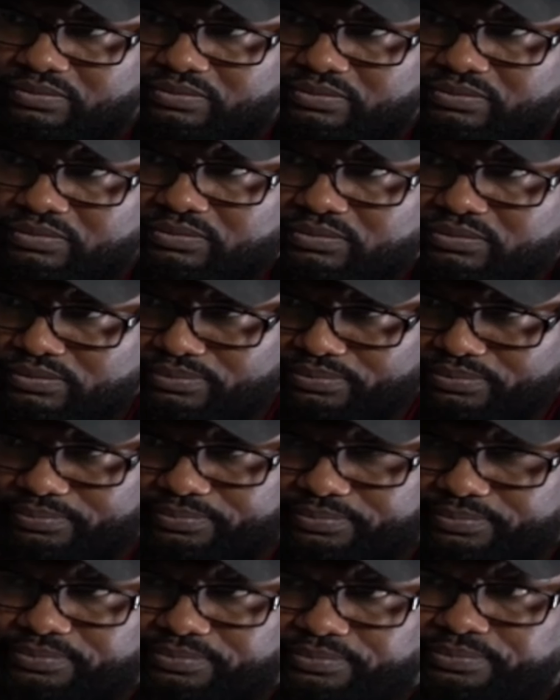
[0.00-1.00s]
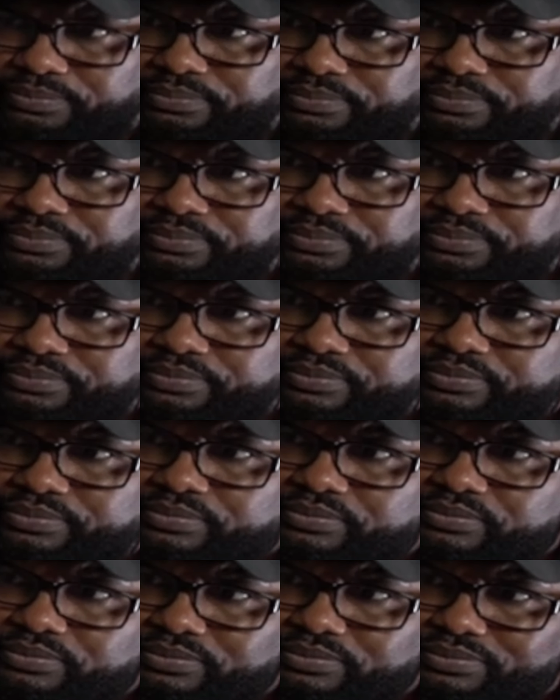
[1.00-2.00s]

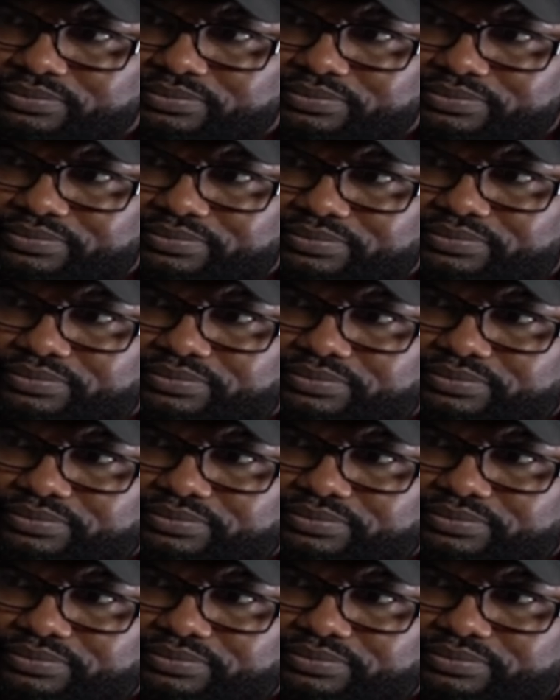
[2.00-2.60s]
(silent)